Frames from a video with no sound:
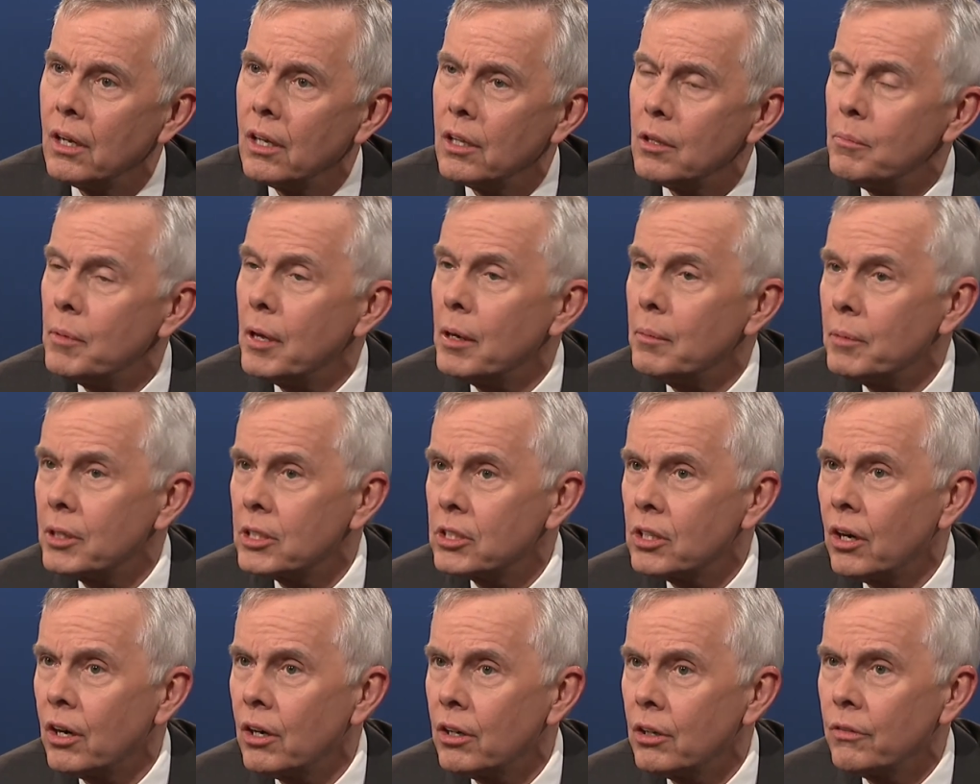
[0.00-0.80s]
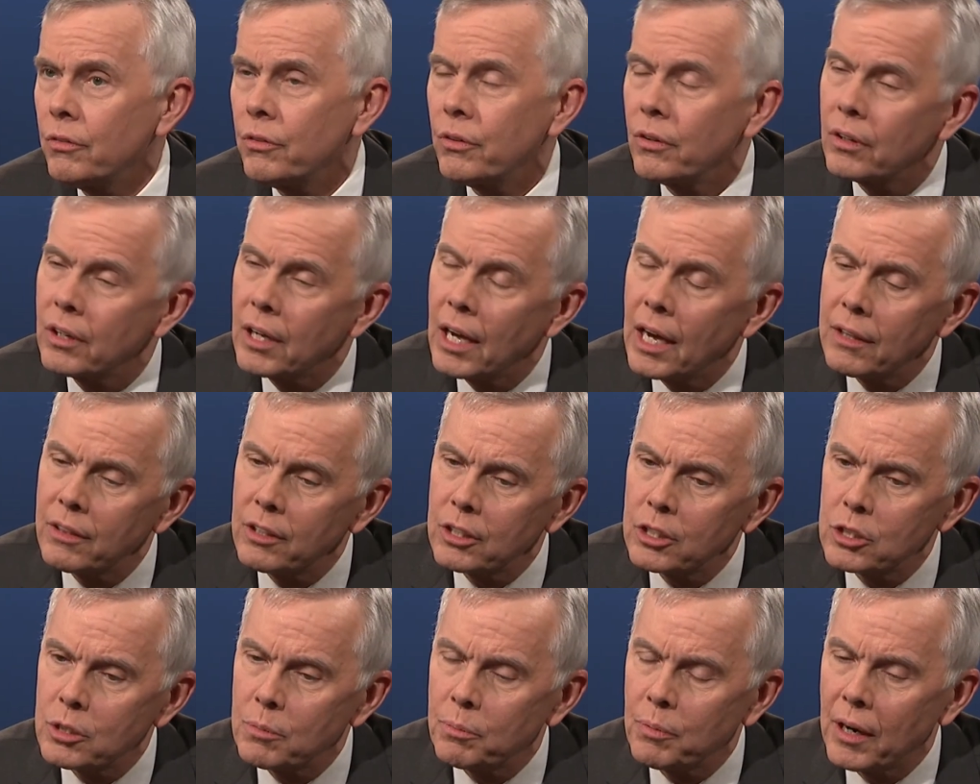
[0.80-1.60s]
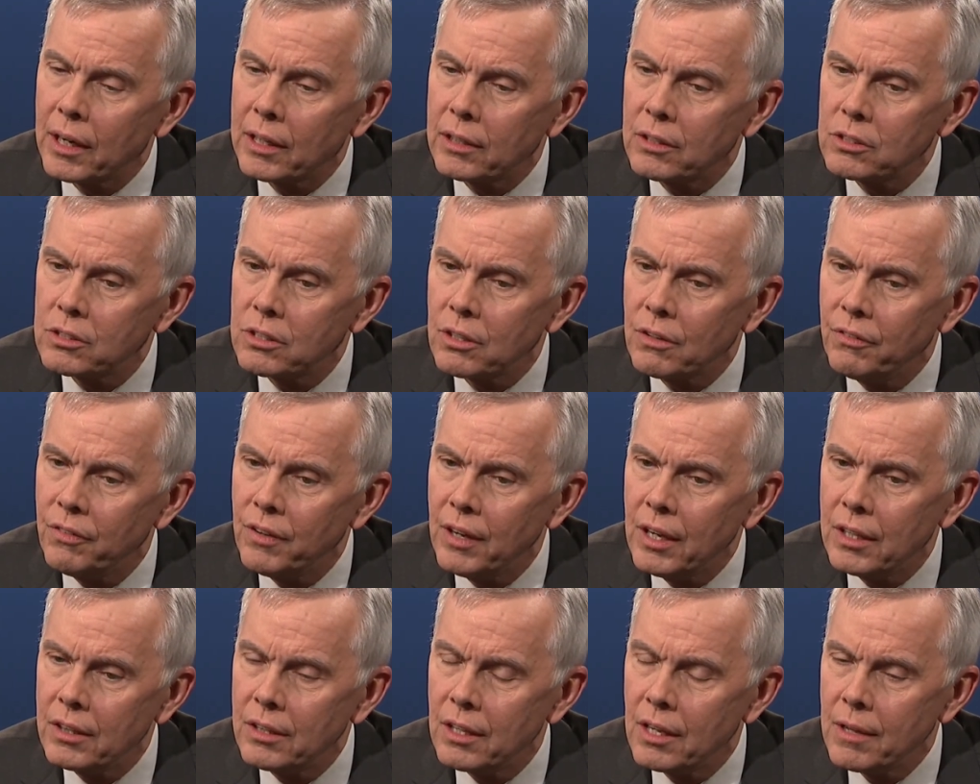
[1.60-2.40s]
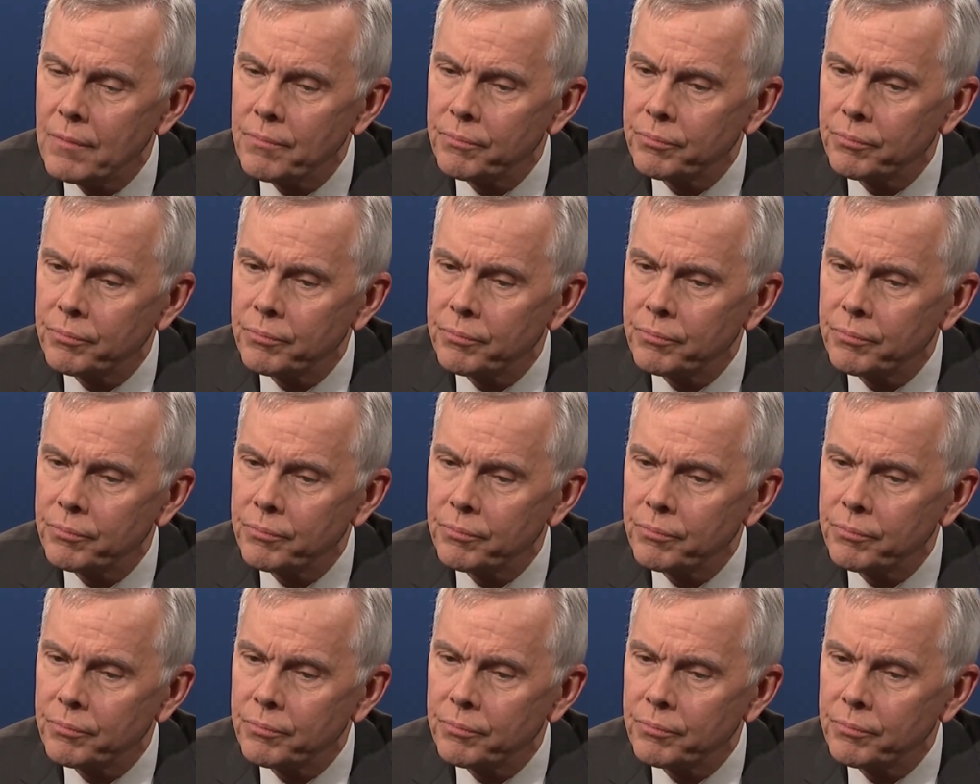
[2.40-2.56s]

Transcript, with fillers: They made it much harder for Catholics to practice their faith.